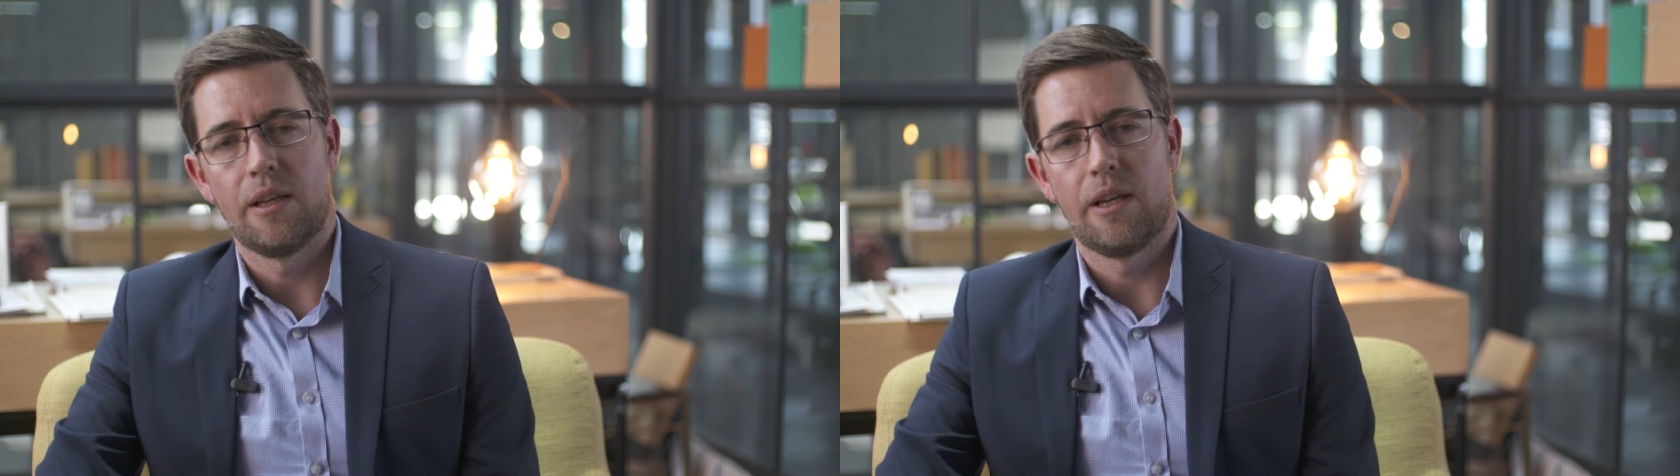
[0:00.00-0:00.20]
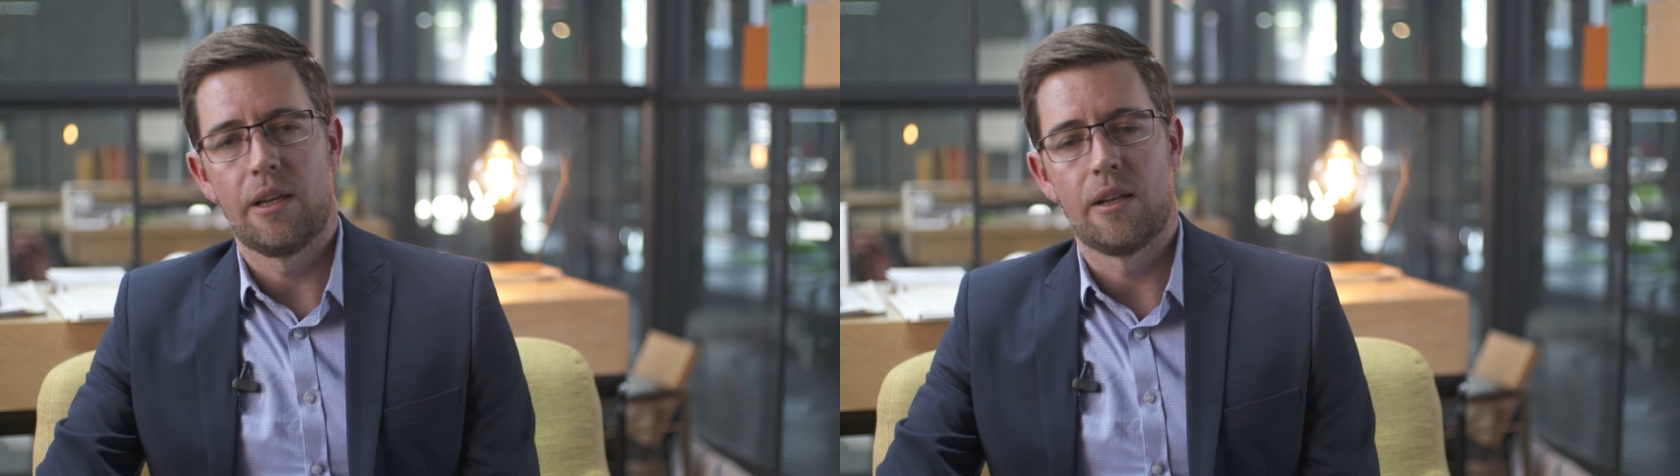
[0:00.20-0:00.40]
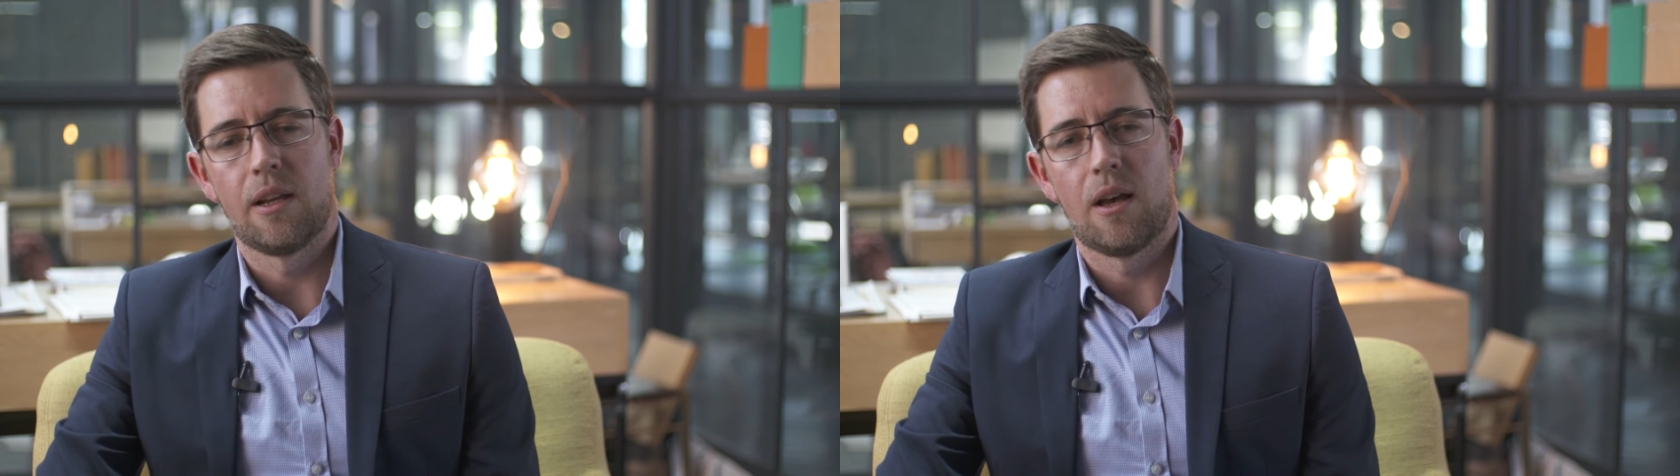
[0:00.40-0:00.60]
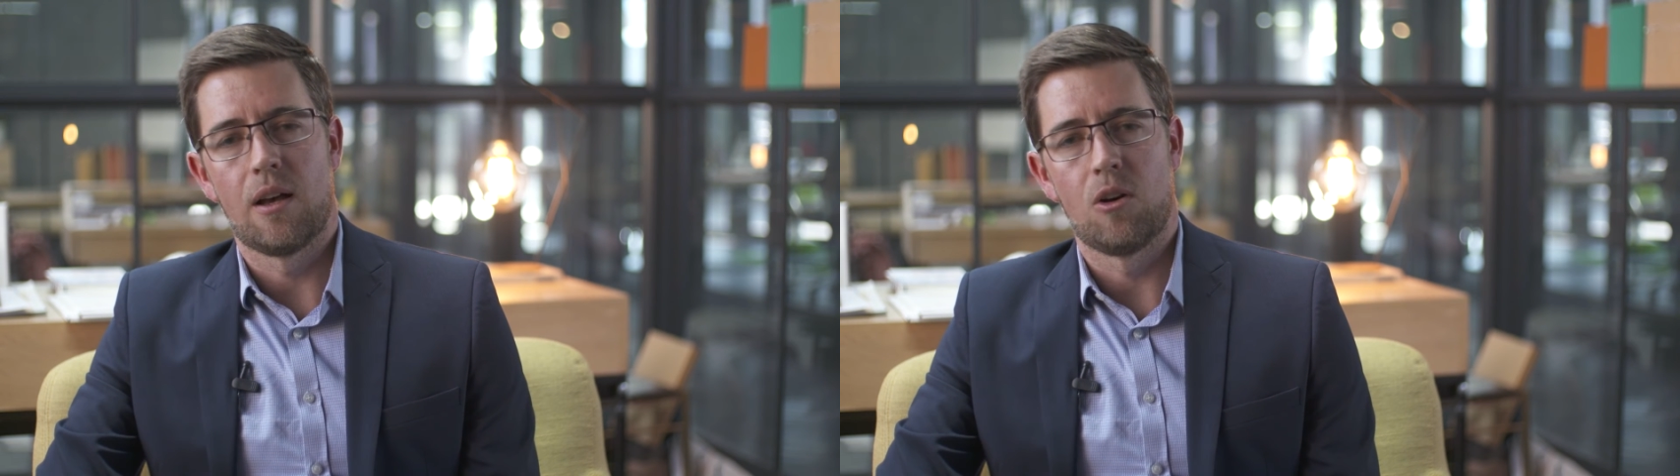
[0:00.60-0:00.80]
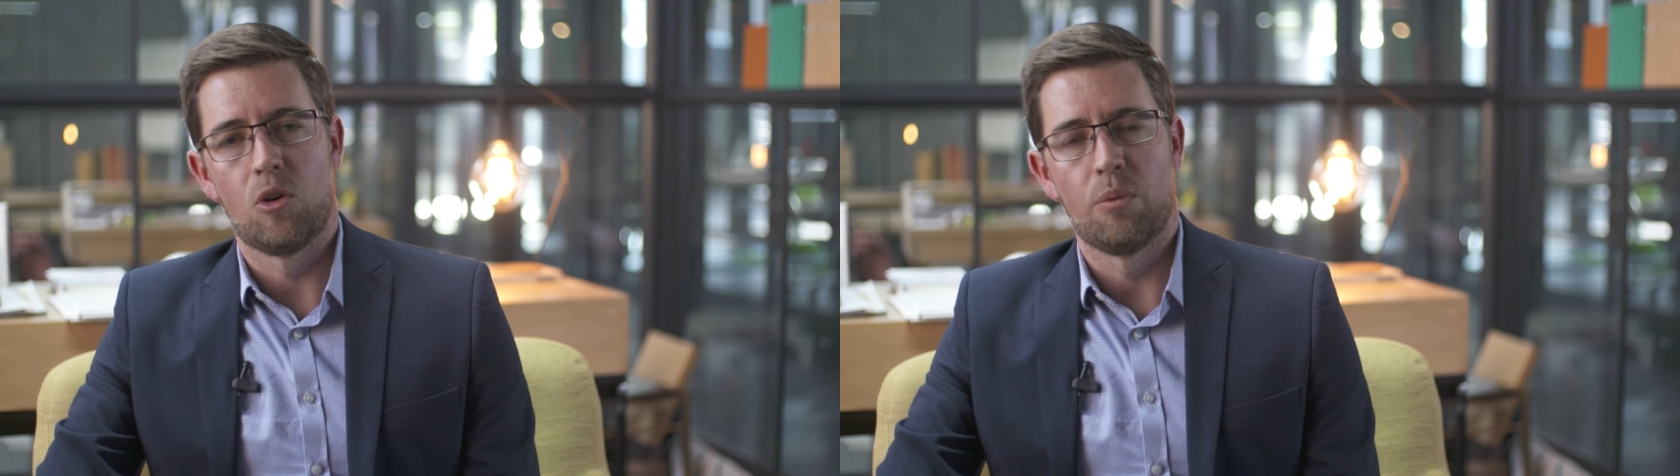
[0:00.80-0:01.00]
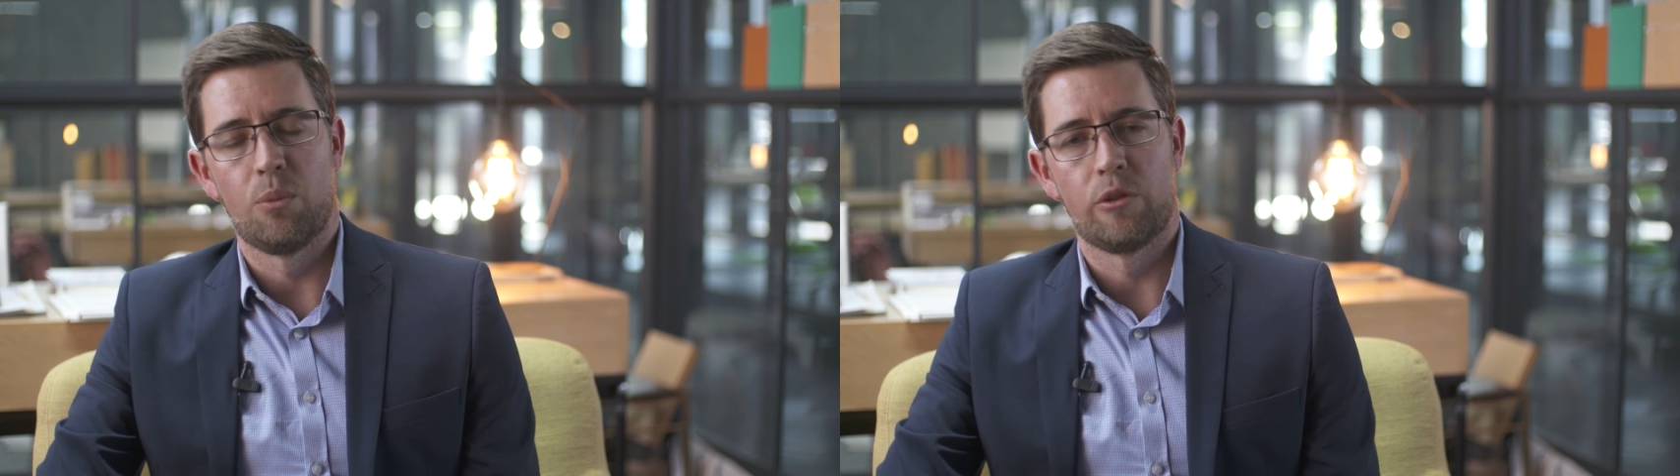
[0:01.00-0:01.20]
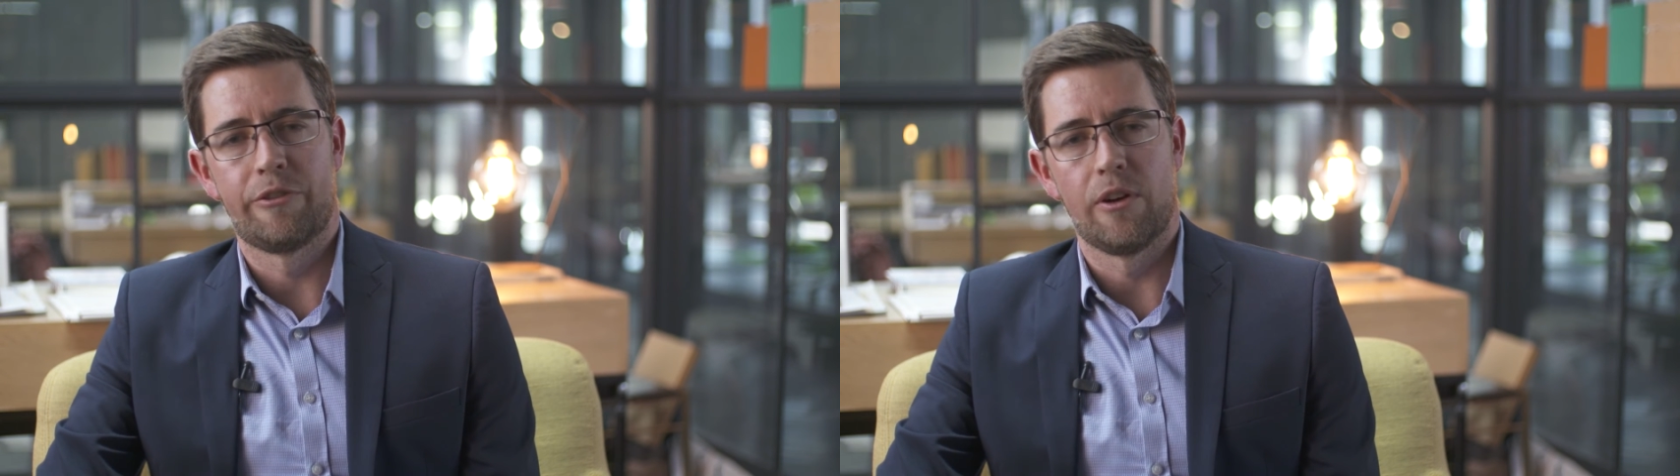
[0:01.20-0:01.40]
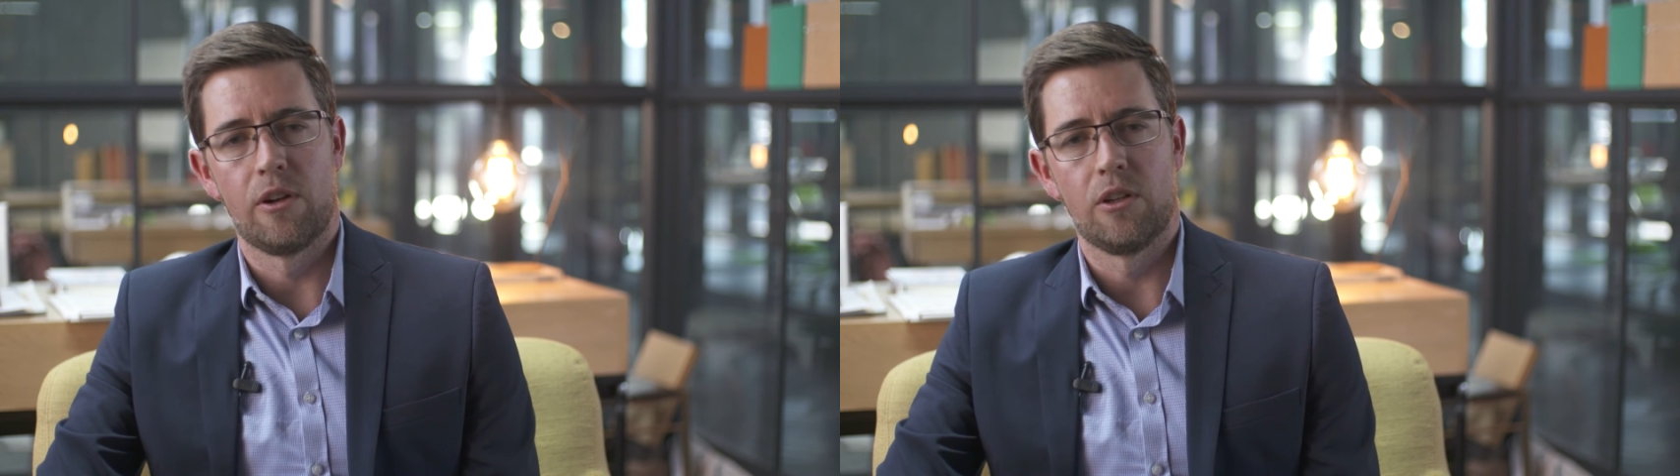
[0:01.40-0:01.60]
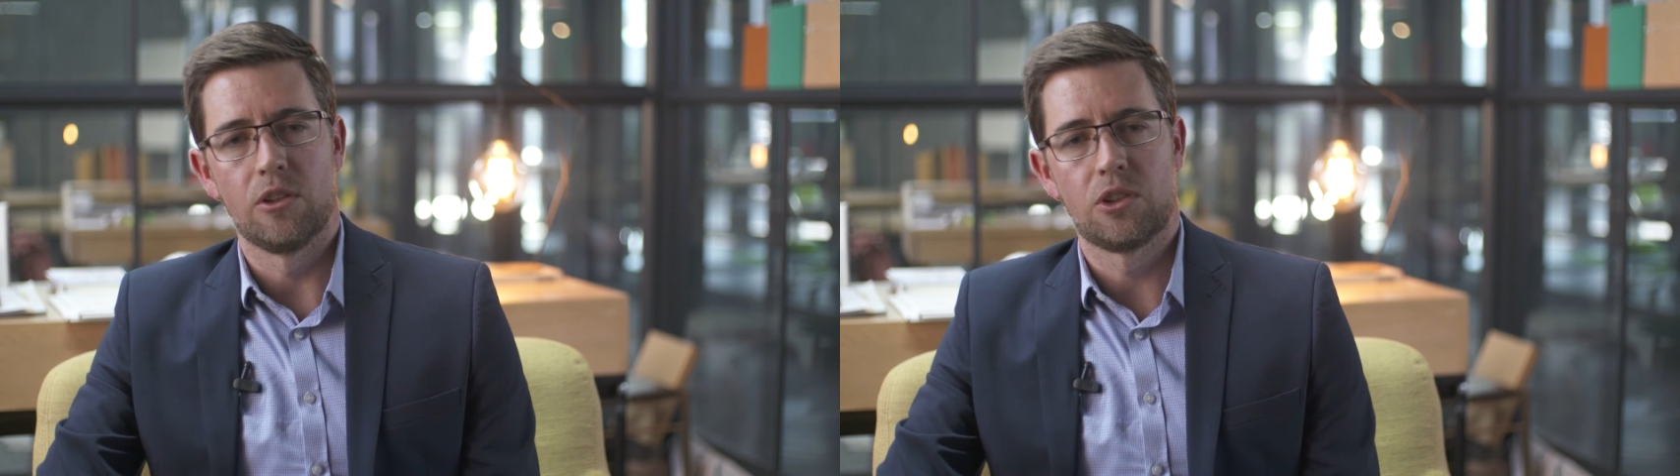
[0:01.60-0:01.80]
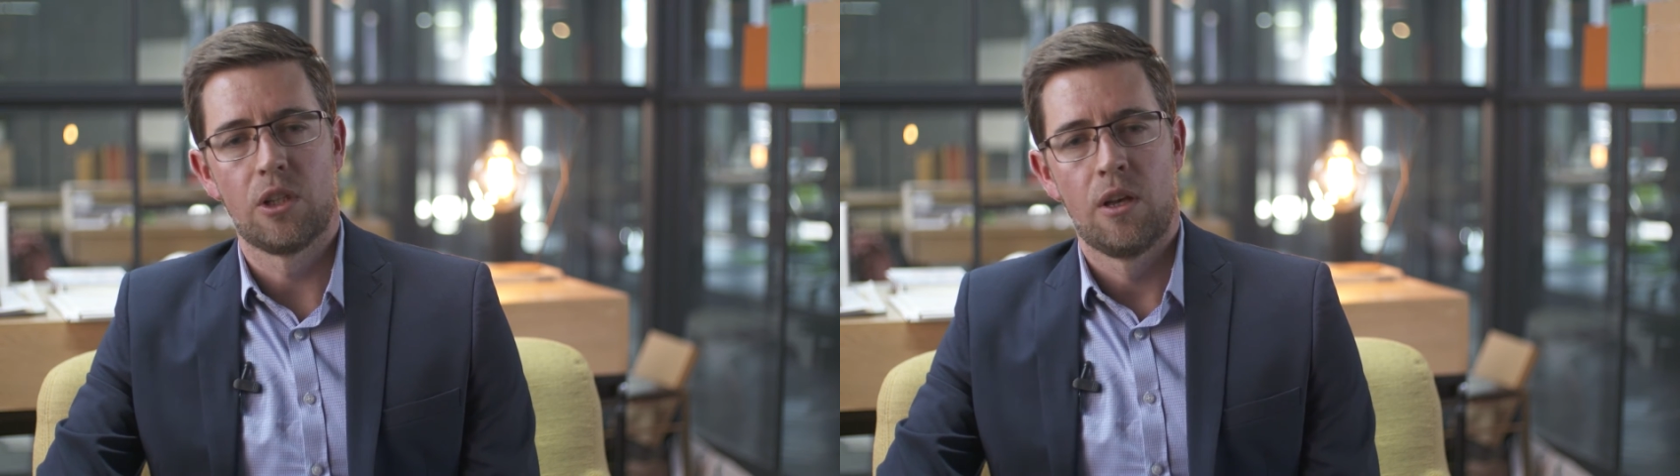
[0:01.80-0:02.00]
in our
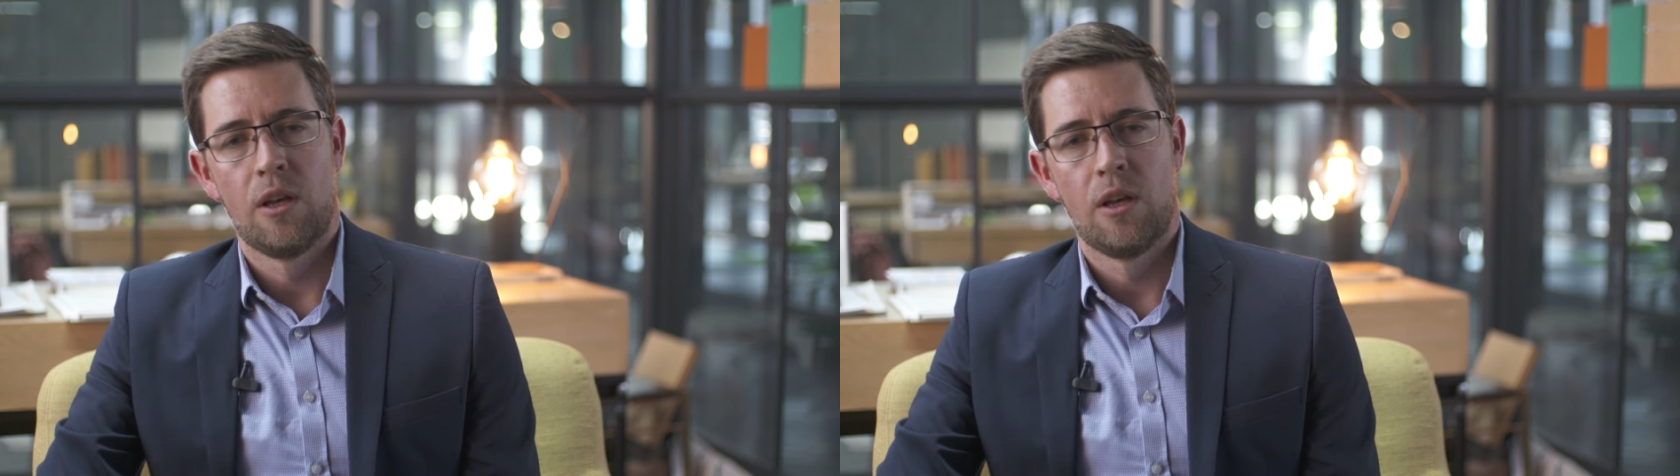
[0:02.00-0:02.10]
portfolios?